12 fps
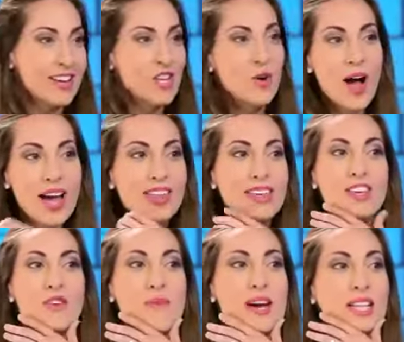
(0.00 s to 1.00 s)
You know, I think
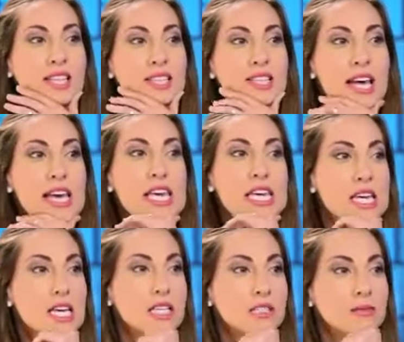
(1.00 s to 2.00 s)
you might like it.